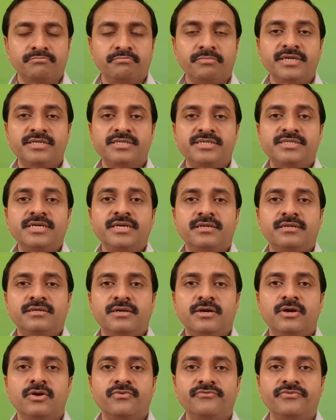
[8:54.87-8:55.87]
but still
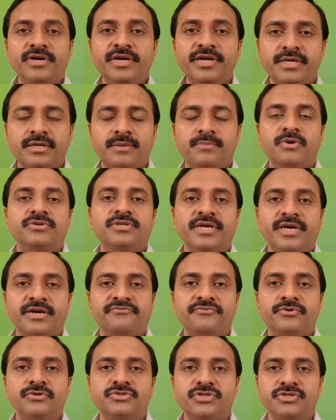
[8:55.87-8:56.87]
worried about their
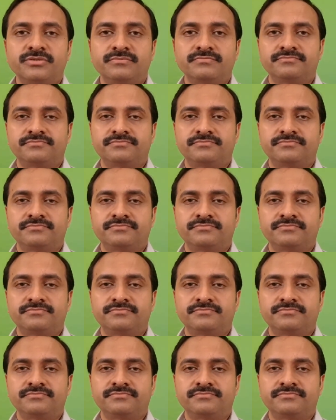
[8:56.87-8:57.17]
future.